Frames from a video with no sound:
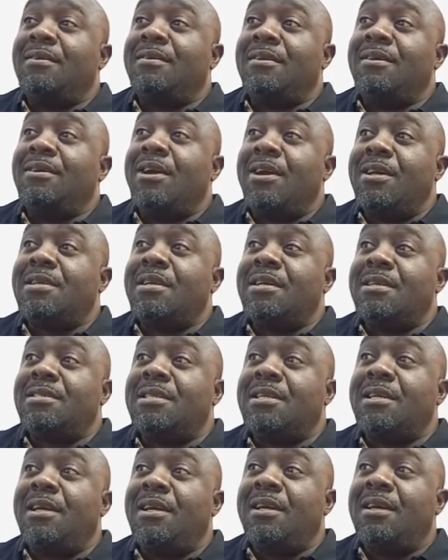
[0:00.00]
Your
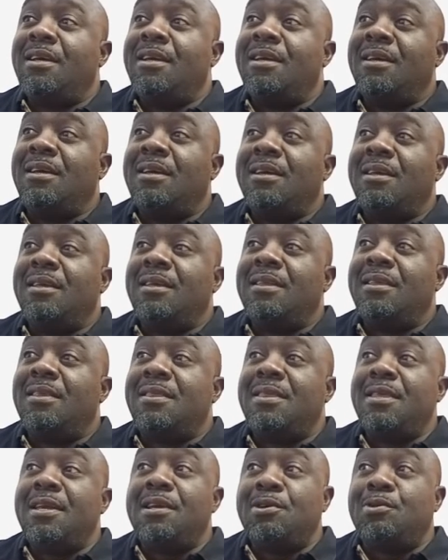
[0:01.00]
Excellency,
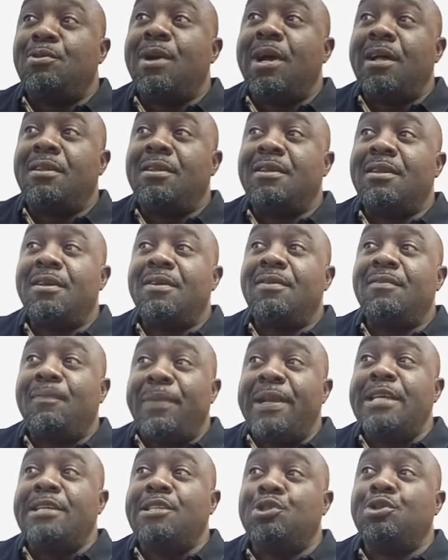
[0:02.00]
think well,
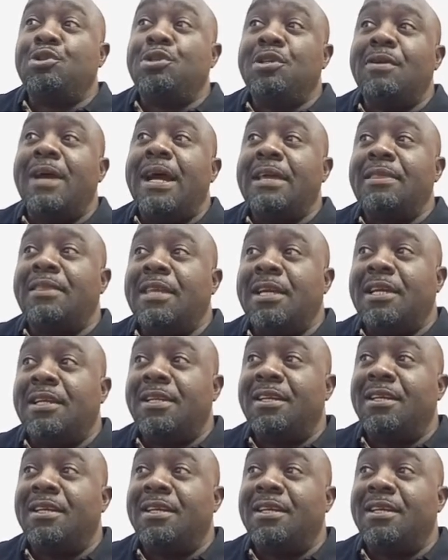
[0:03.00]
please do the right thing.